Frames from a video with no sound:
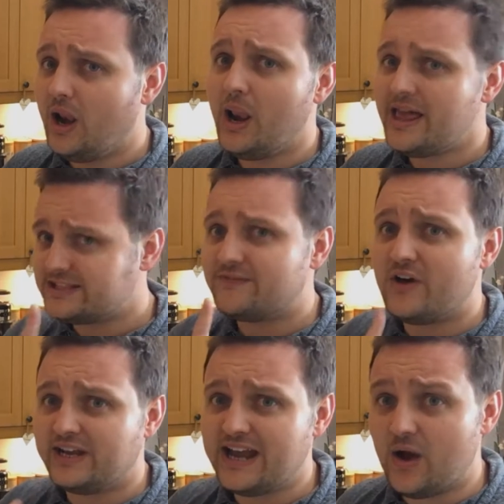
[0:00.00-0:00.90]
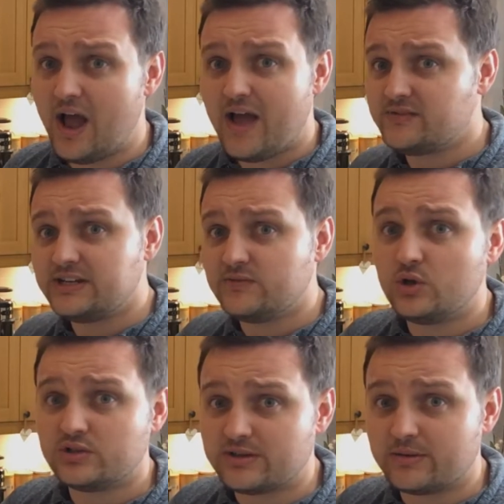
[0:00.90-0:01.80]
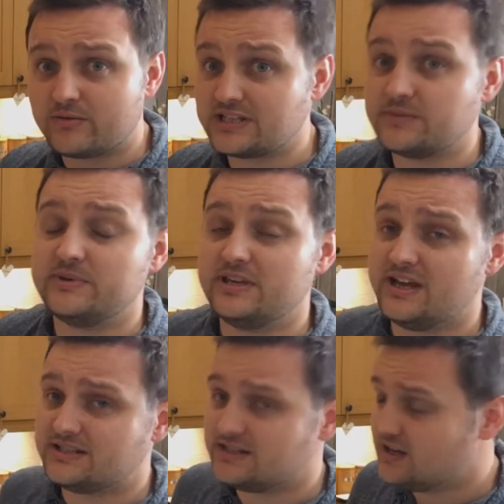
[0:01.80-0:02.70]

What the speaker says: let's find out. I haven't even looked up the recipe yet.